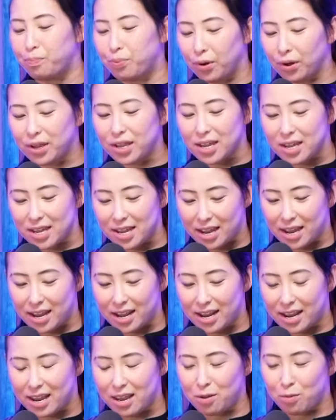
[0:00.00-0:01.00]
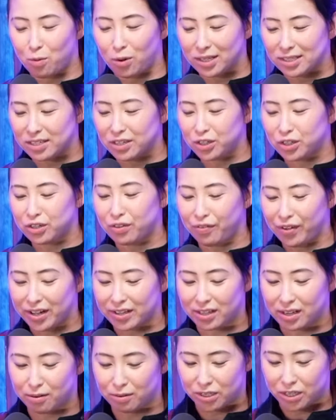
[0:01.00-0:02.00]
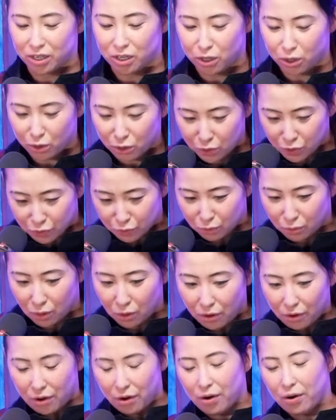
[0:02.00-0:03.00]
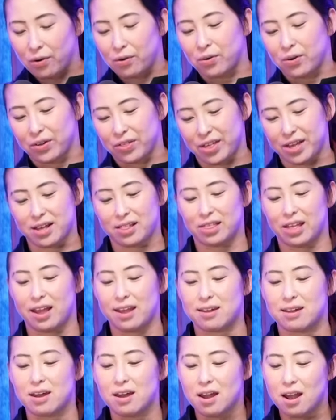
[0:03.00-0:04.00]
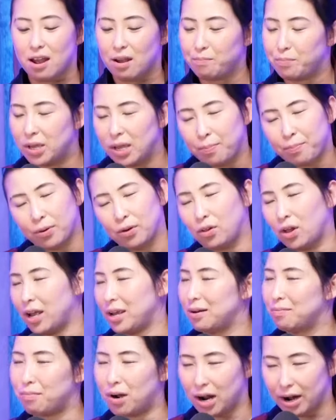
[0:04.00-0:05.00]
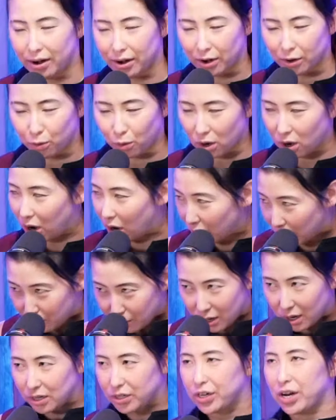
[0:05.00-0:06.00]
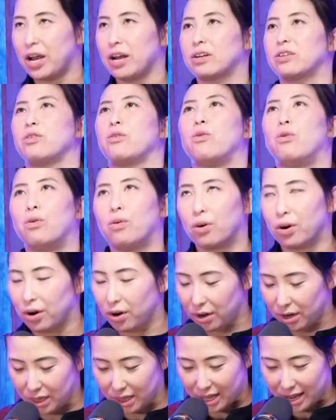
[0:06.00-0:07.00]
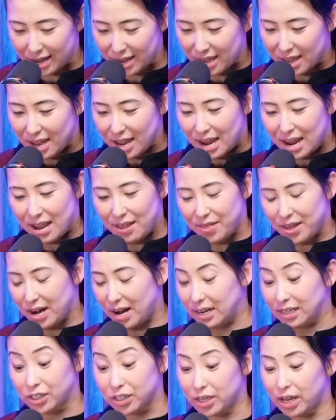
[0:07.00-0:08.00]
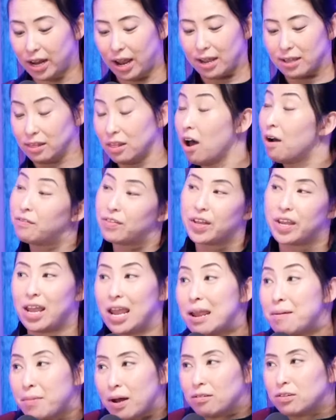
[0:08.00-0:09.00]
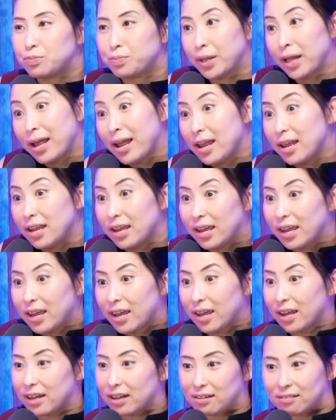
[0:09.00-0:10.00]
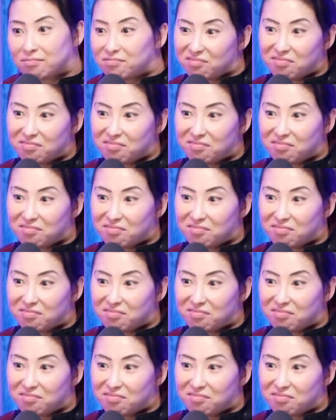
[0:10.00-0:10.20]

booking it wasn't just the fact that it was a huge role or that like people I admired were on the project or like, and that I just like, I loved the game. I was playing it